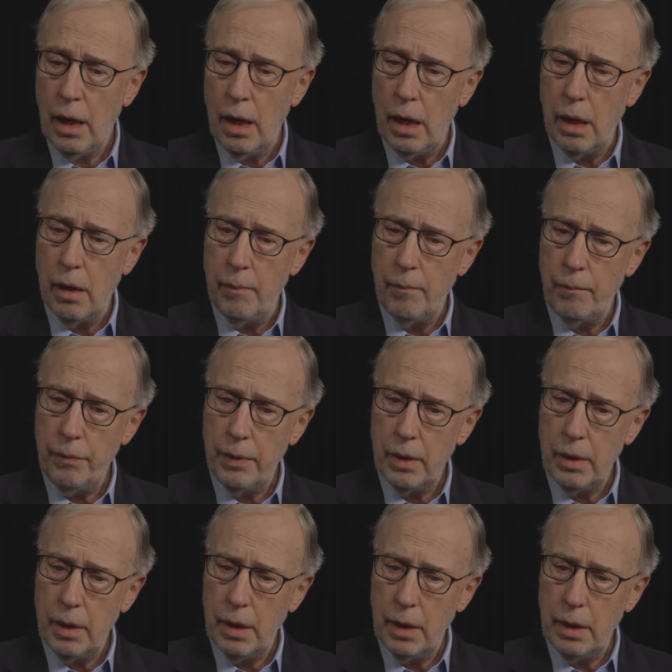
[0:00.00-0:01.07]

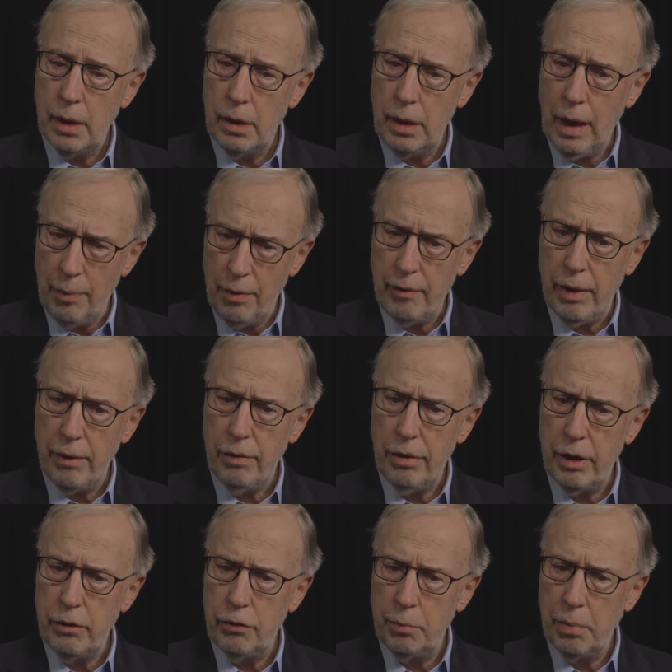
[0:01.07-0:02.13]
A couple of other
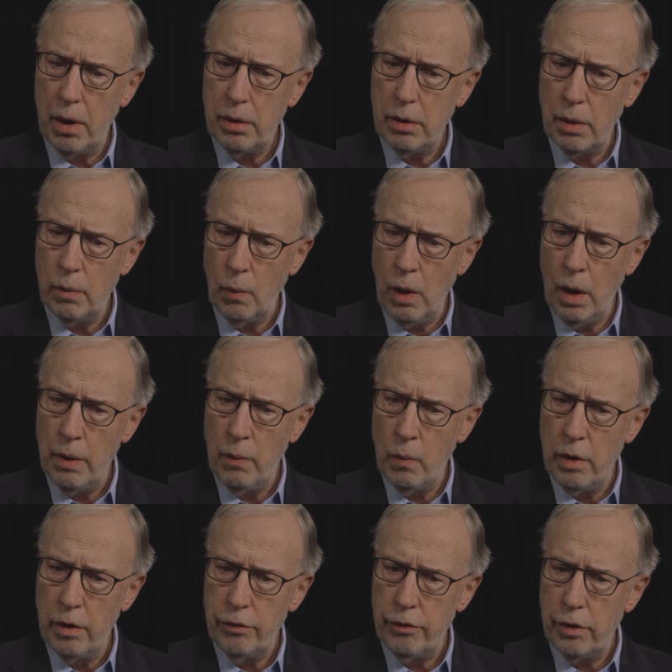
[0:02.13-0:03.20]
things sparked it. One
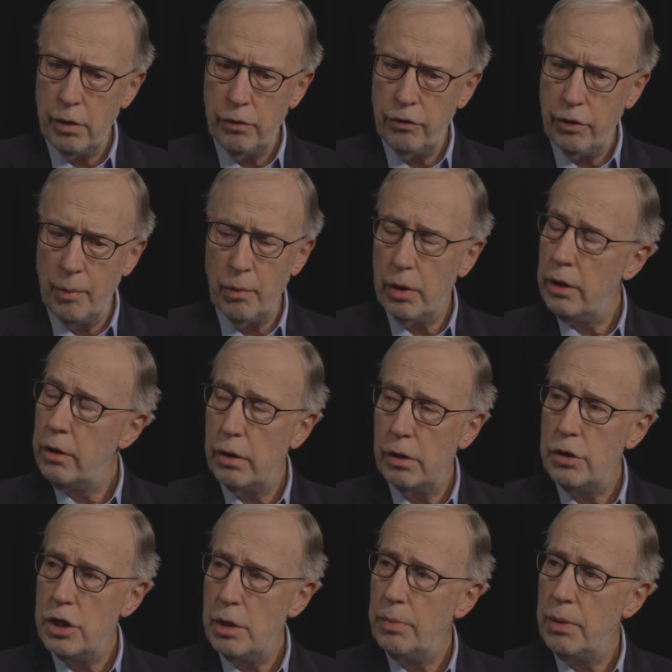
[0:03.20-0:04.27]
was a summer
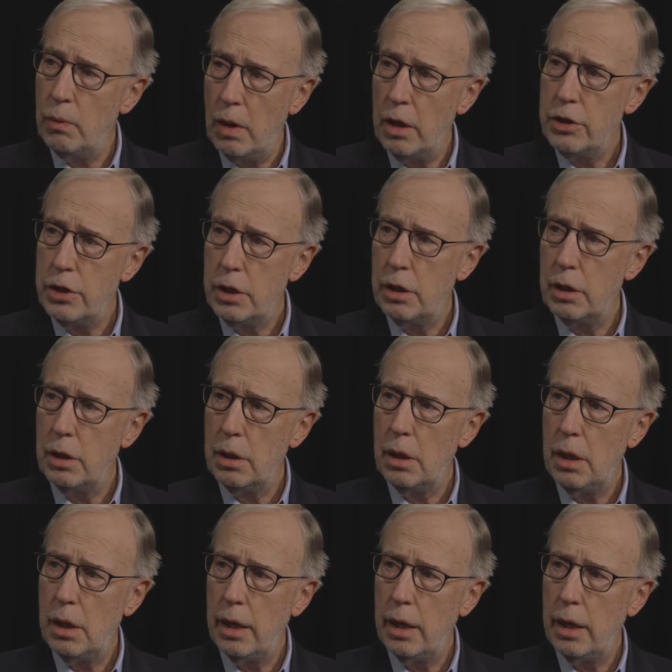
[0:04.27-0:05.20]
internship in Washington.